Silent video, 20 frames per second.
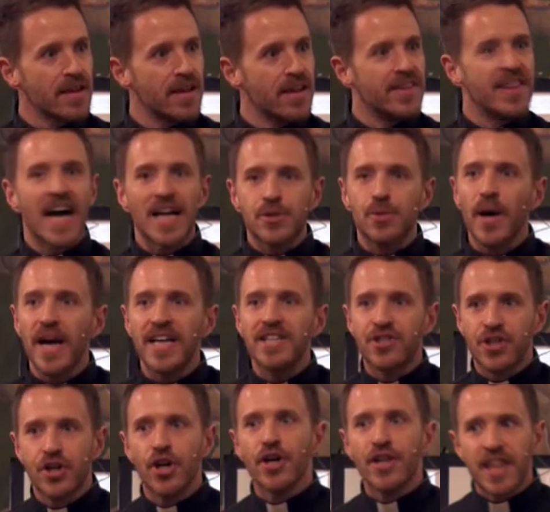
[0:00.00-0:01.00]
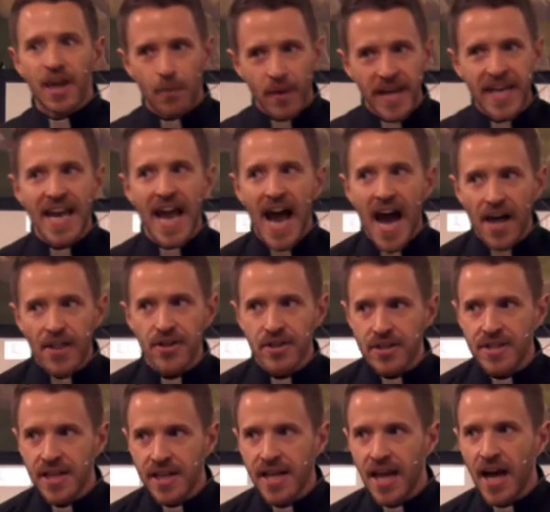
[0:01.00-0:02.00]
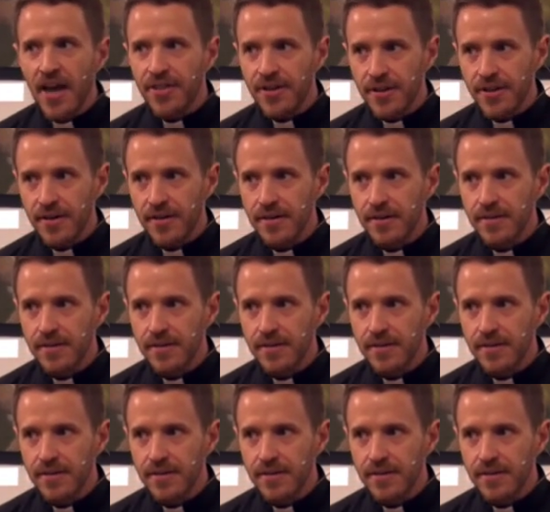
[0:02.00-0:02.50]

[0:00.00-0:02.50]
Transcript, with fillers: That's why it's good that we gather together